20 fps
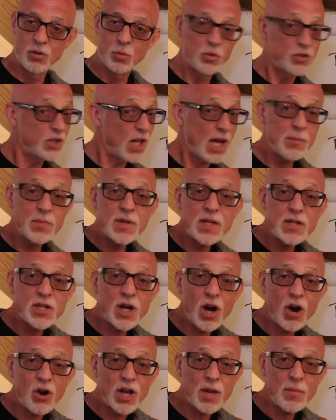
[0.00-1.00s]
Would that be a
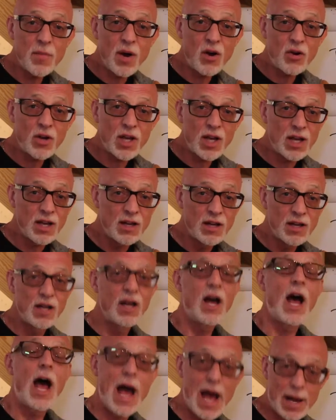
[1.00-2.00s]
target market?
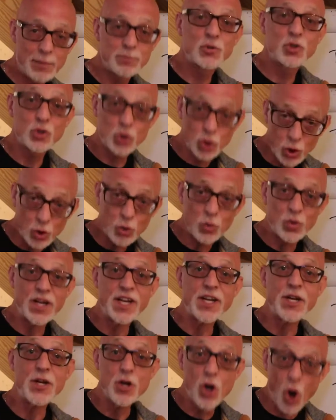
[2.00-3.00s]

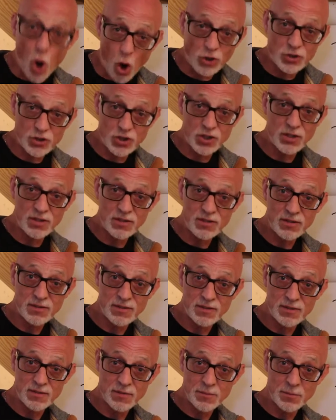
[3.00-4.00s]
Absolutely not.
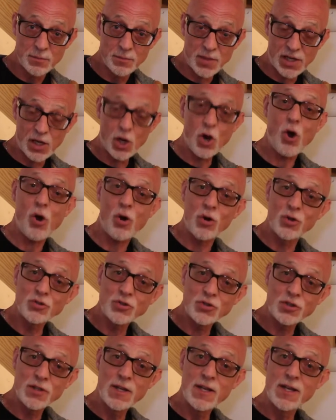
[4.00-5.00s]

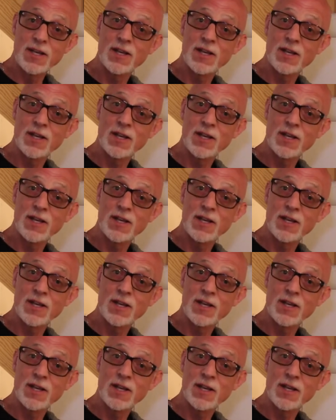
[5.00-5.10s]
Because